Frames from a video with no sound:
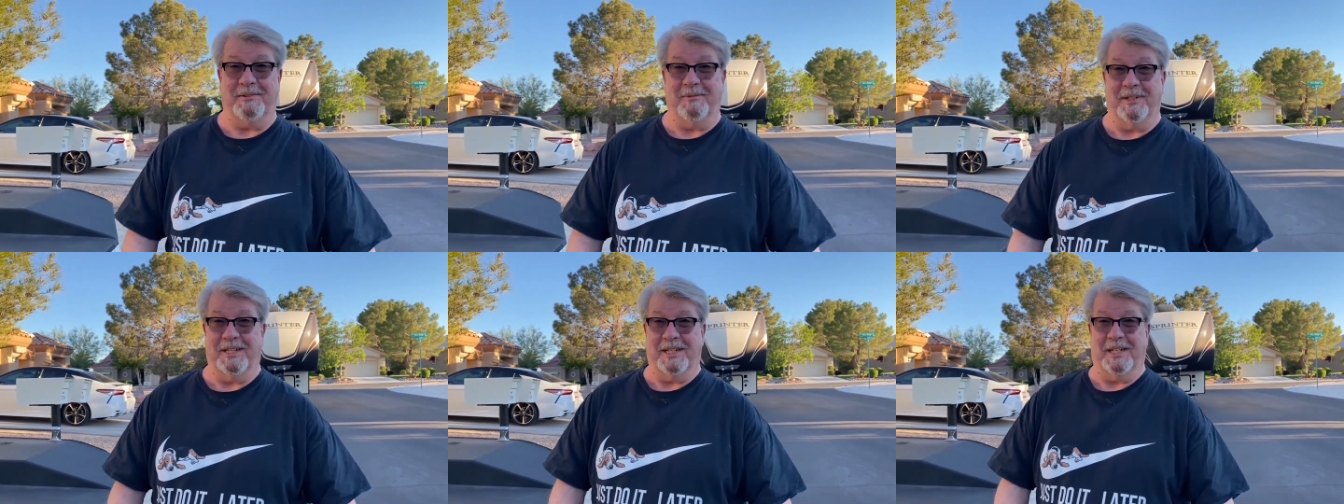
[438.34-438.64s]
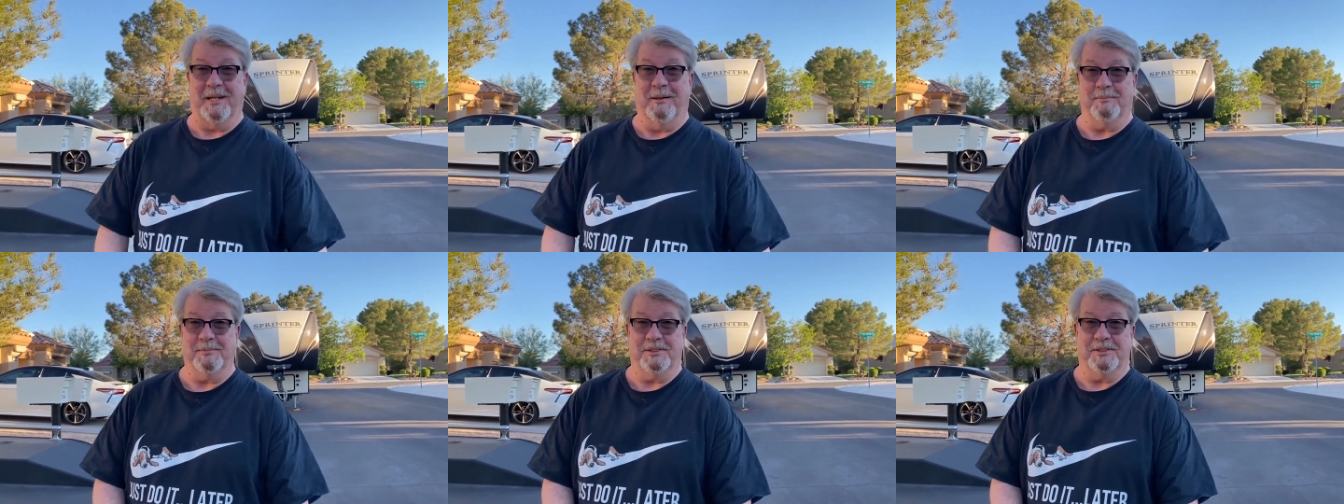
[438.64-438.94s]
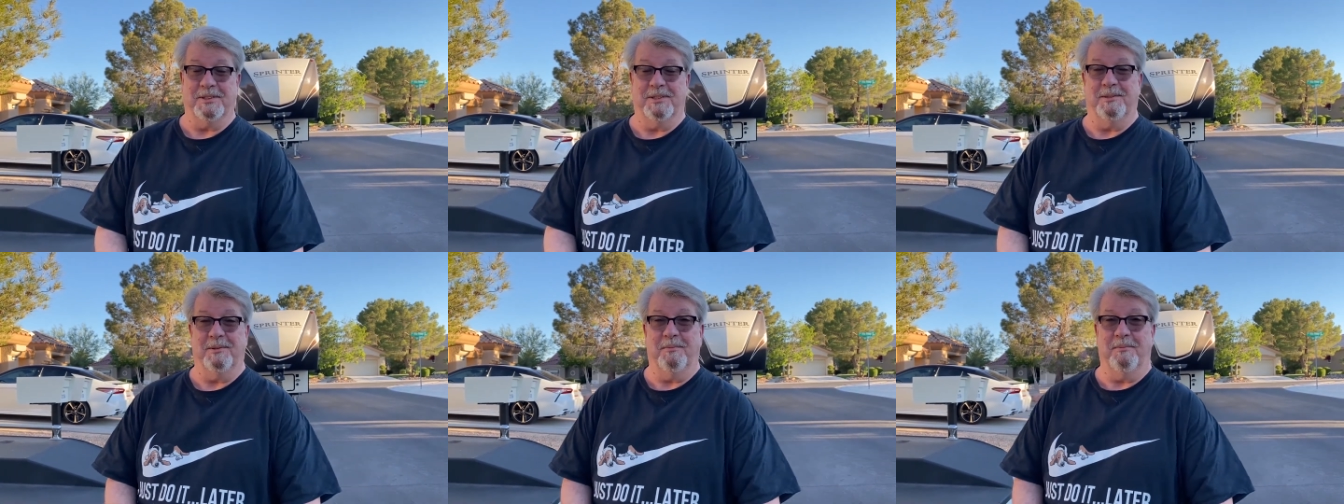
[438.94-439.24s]
when it comes
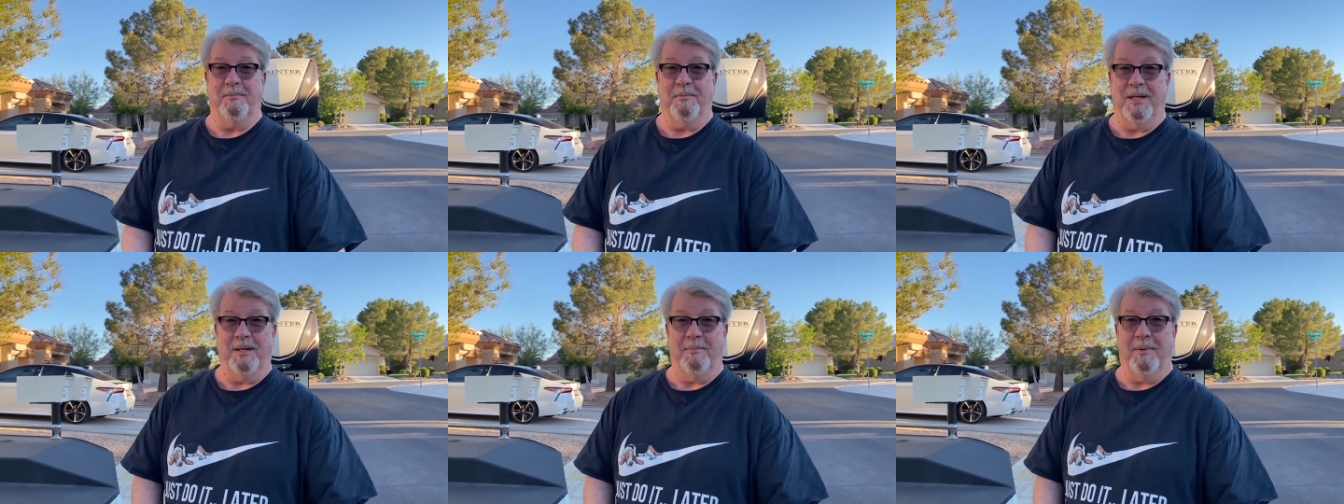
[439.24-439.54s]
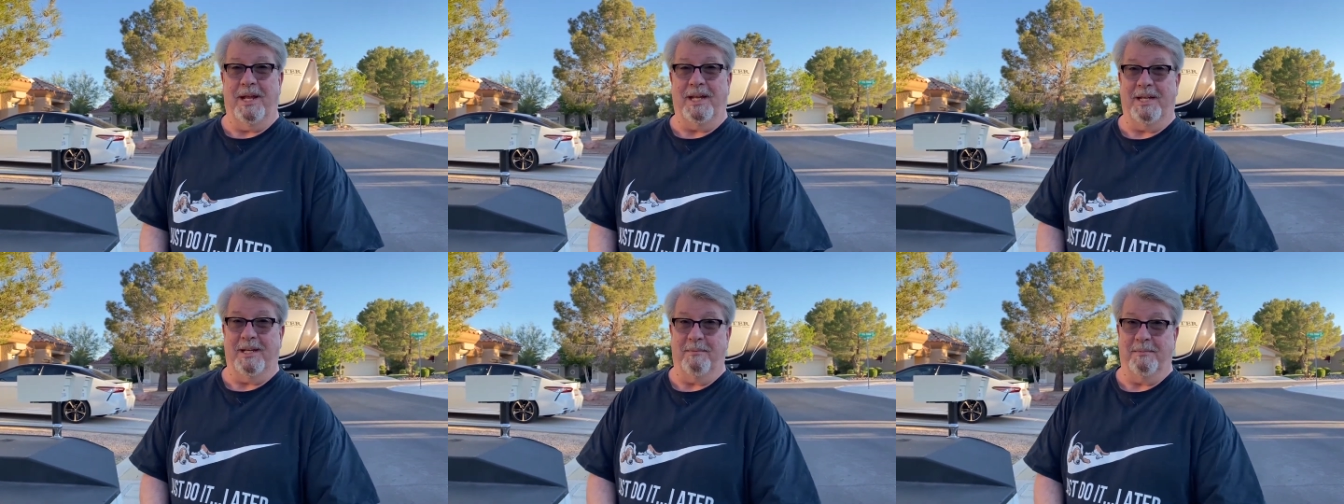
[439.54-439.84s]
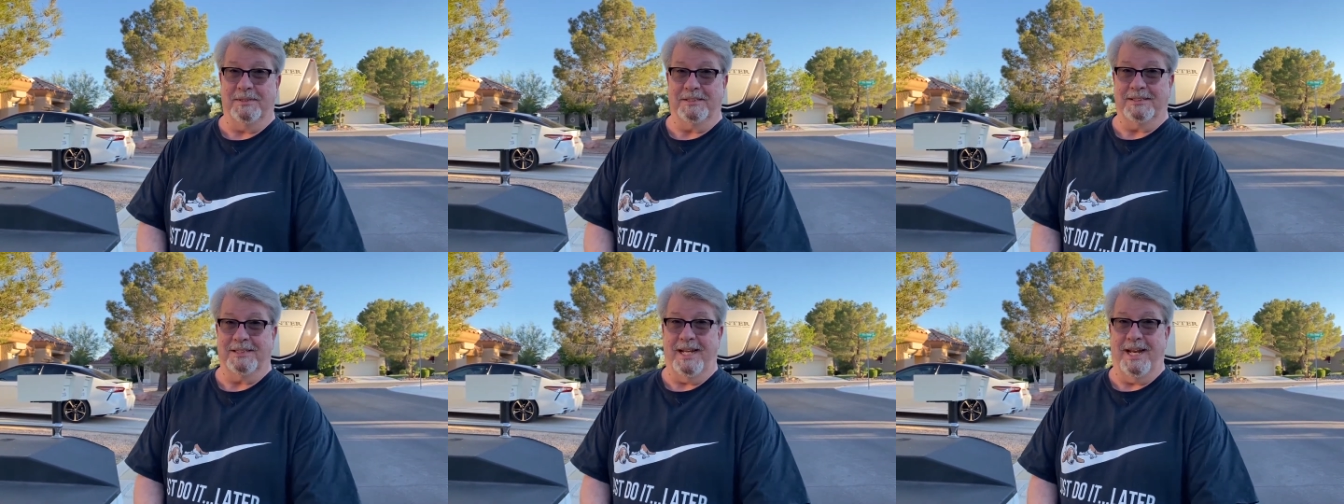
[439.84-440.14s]
to me making
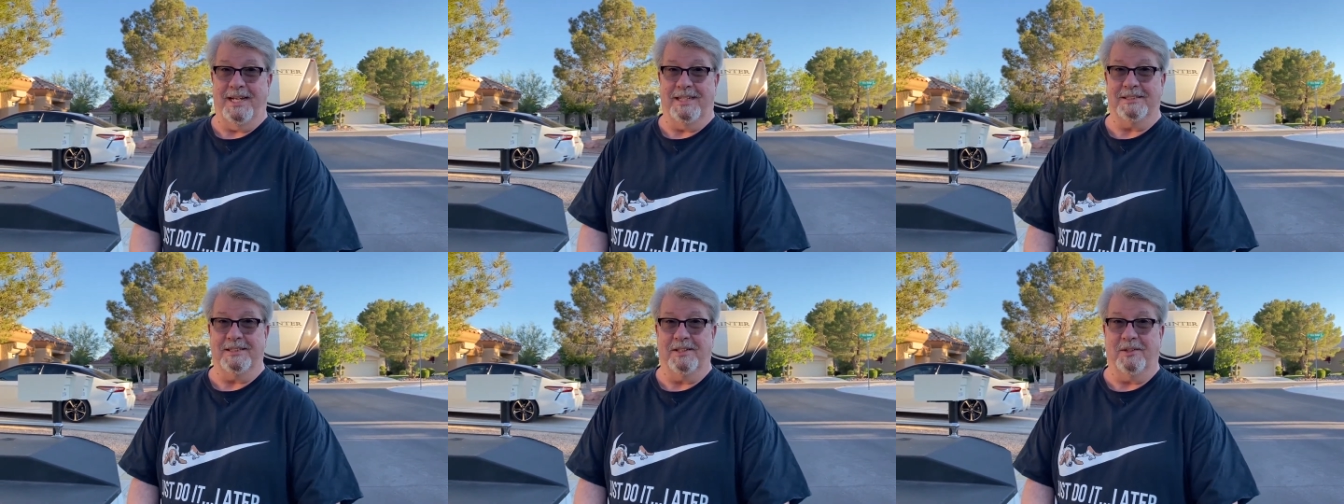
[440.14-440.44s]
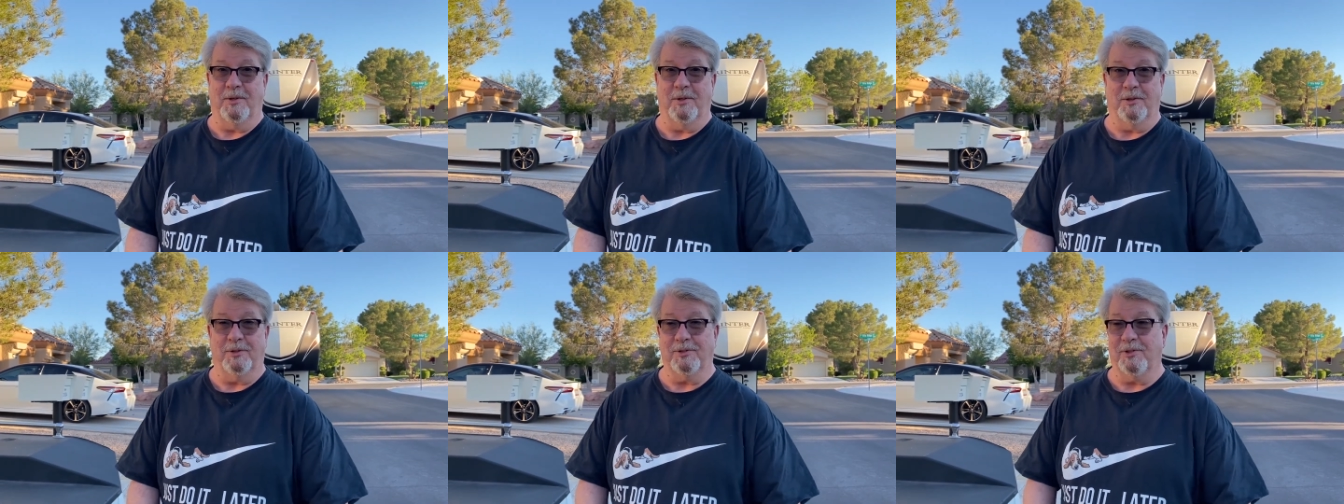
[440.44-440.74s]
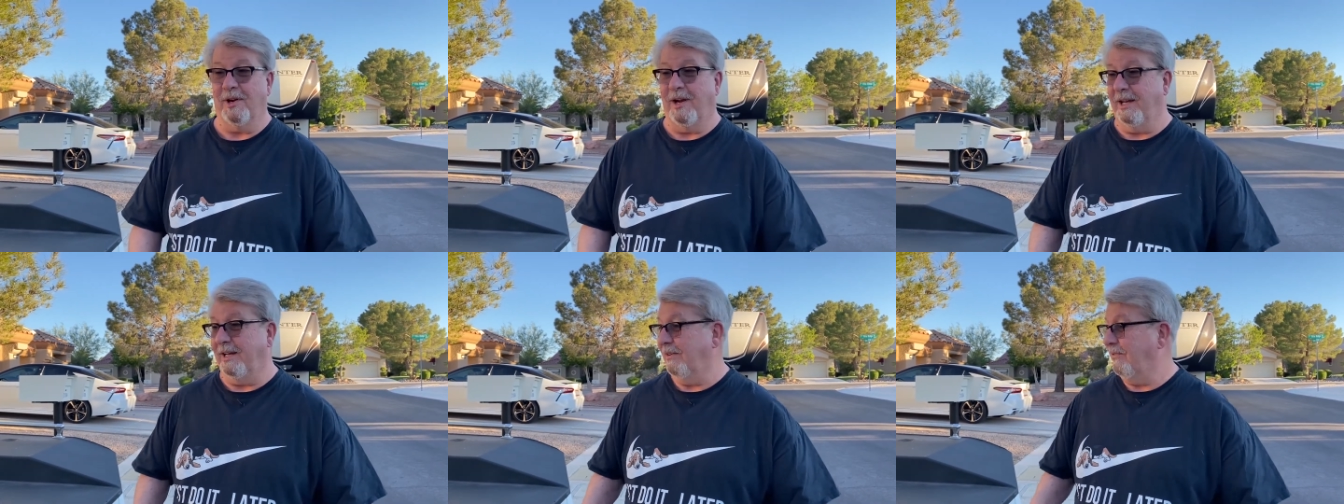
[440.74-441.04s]
mistakes and her
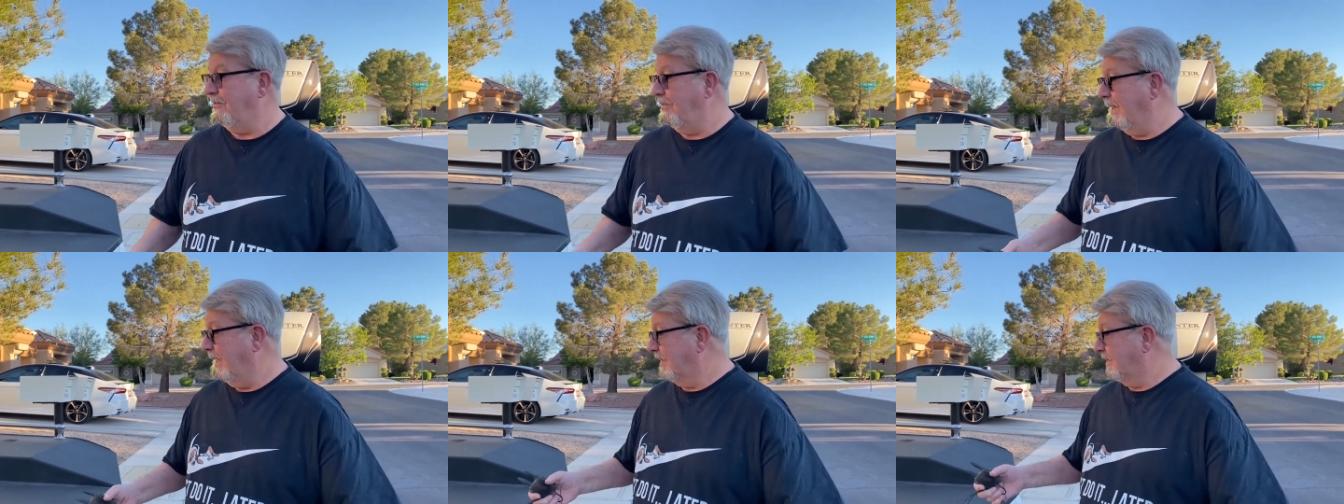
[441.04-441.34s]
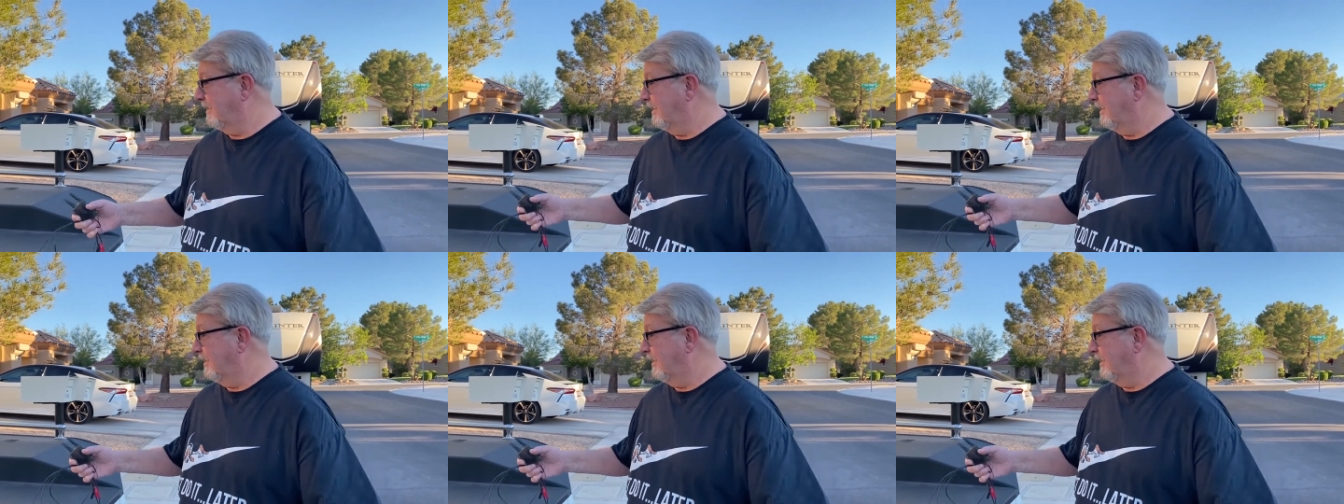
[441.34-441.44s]
trying to fix